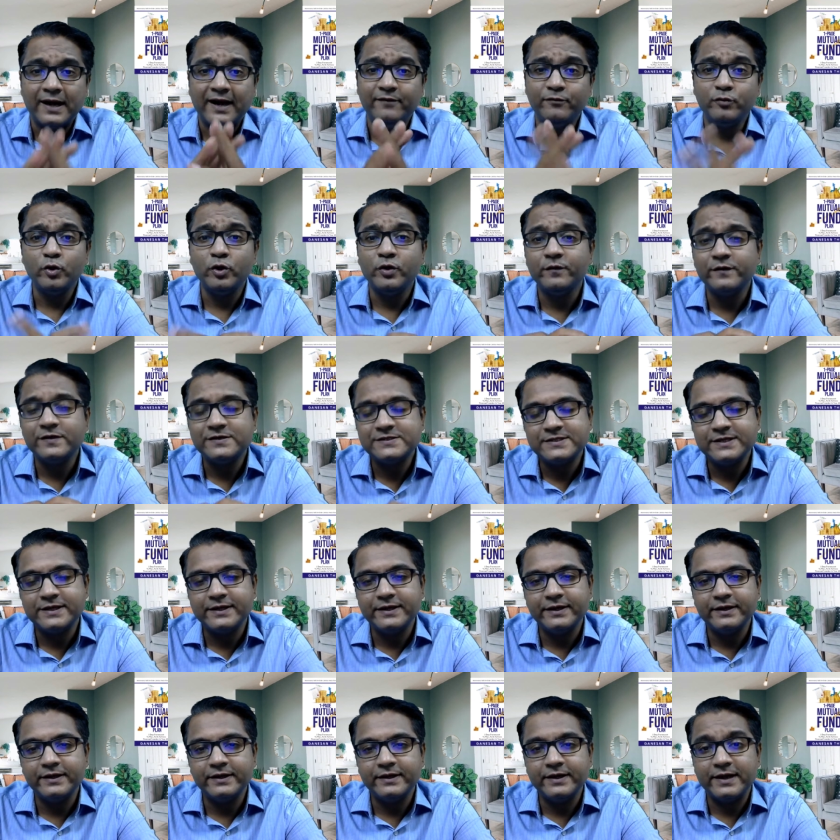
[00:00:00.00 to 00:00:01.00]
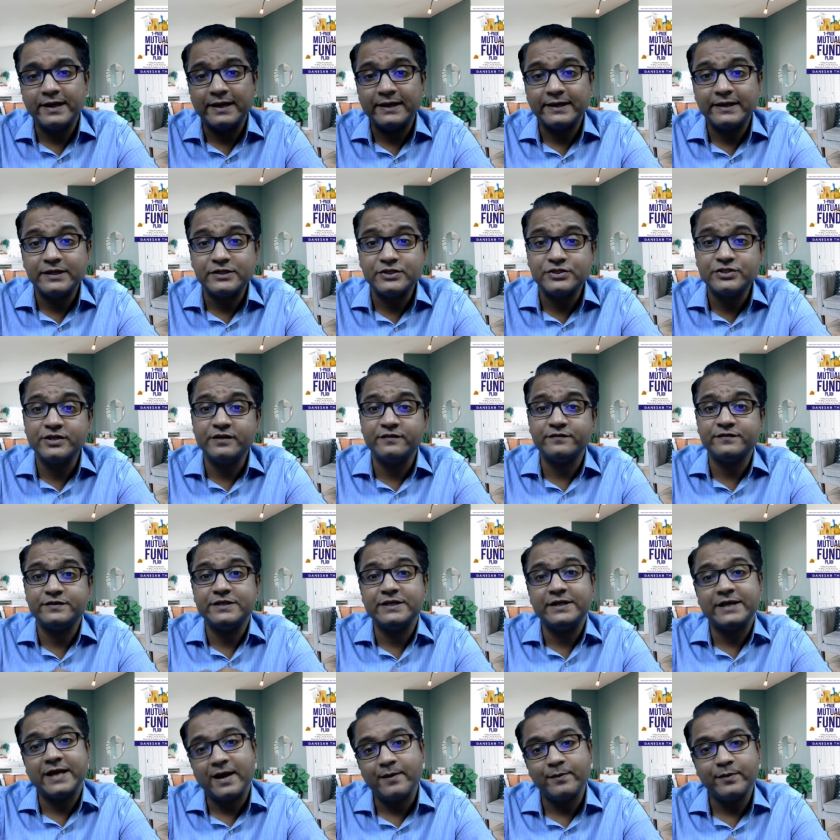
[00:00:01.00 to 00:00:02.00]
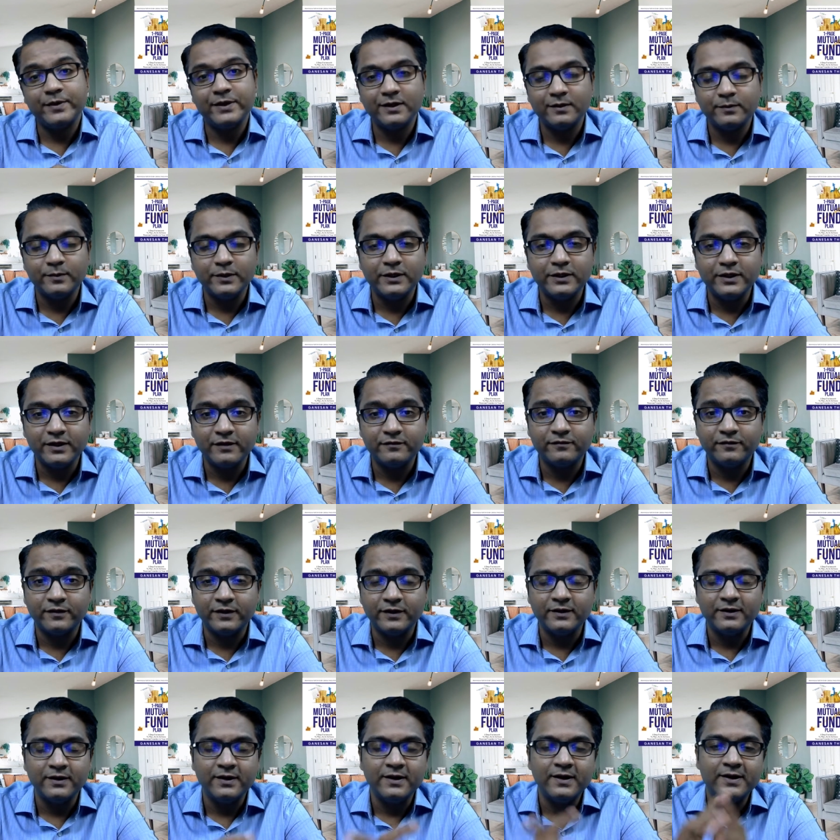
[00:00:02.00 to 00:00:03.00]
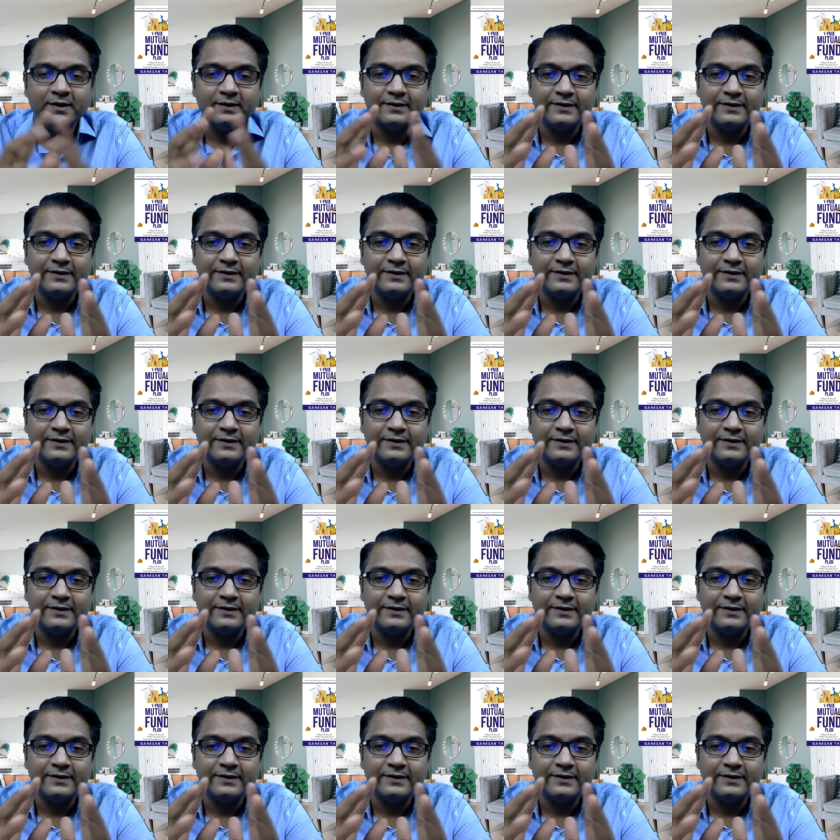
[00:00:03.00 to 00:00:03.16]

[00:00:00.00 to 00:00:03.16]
Have you invested in HDFC Capital Builder Fund?